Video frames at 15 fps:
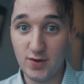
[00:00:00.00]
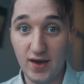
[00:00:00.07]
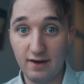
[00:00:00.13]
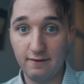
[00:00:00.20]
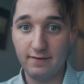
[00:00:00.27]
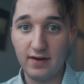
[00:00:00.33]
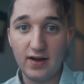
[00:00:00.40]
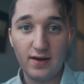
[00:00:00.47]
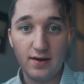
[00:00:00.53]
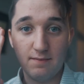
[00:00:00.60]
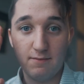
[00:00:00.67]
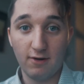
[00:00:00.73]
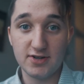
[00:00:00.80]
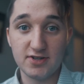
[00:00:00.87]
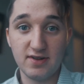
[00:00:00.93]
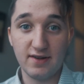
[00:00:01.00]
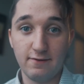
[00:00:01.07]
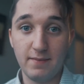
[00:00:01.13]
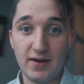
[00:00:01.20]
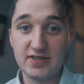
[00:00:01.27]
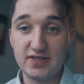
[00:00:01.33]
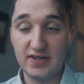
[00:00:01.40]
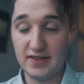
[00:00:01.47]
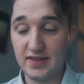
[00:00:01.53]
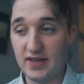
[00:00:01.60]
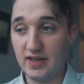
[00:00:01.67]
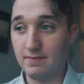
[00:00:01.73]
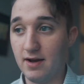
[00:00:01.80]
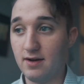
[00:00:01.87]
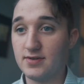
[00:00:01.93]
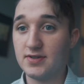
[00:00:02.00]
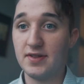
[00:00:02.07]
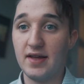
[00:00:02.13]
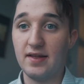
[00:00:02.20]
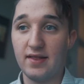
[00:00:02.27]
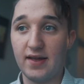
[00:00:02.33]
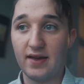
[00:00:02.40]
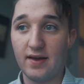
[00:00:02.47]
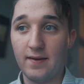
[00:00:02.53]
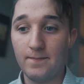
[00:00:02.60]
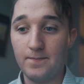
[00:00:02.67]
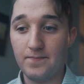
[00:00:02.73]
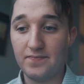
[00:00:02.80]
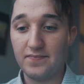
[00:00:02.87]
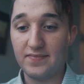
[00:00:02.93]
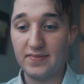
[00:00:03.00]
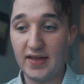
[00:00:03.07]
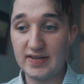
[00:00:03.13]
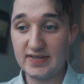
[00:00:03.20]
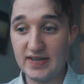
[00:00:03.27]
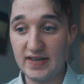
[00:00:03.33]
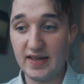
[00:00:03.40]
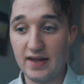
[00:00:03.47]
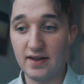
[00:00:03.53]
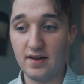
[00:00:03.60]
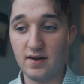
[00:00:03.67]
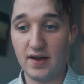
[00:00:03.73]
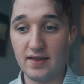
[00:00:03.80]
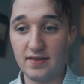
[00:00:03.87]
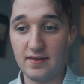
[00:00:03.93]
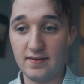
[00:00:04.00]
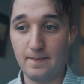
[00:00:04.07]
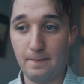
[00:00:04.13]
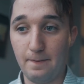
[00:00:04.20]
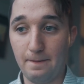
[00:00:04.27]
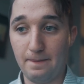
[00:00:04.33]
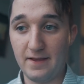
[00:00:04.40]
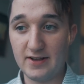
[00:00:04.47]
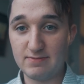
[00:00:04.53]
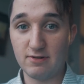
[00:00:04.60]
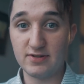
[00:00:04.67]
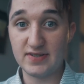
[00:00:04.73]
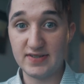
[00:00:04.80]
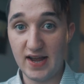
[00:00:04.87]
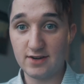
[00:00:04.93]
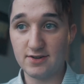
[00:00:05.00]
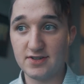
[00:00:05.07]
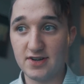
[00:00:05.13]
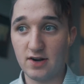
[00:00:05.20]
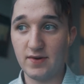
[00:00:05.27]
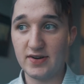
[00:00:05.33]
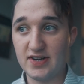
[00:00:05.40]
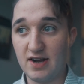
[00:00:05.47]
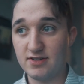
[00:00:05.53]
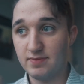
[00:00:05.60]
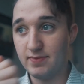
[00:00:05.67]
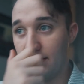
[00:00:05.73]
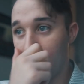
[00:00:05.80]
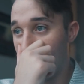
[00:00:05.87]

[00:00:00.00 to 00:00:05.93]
have personal information in the email so that like they see that, okay, this person's actually trying to reach out to me.